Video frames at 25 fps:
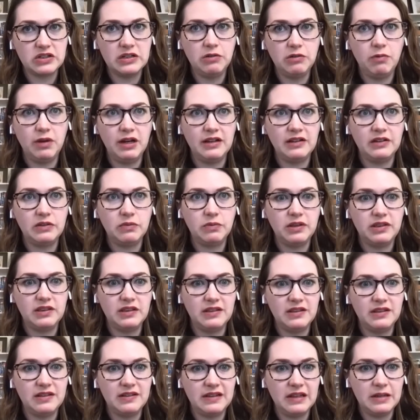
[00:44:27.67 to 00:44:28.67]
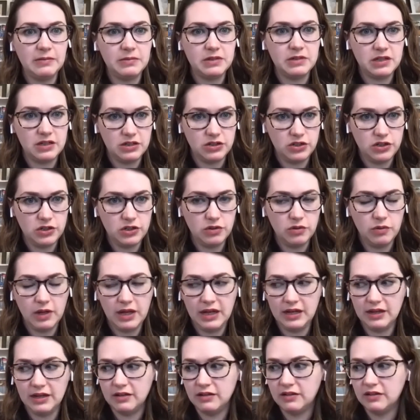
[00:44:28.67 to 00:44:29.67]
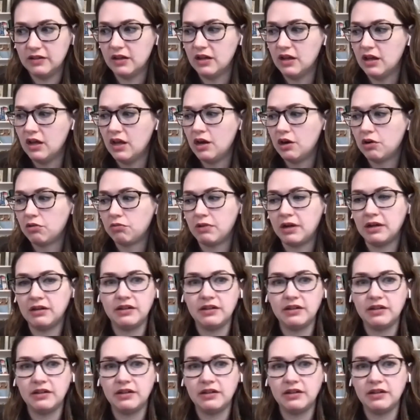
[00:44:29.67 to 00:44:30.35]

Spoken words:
especially when it's within the same tissue and